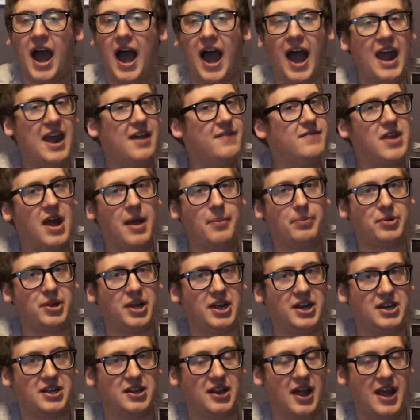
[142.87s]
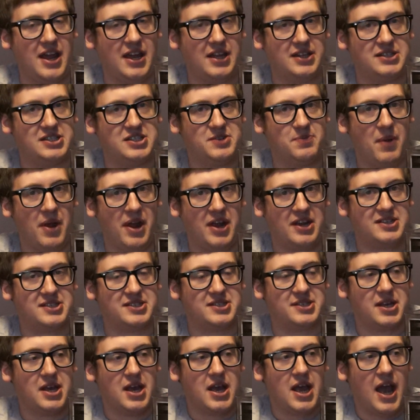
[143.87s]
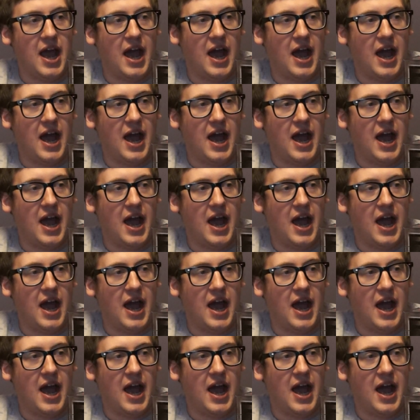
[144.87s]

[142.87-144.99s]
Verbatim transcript: I have not played Clank in Space.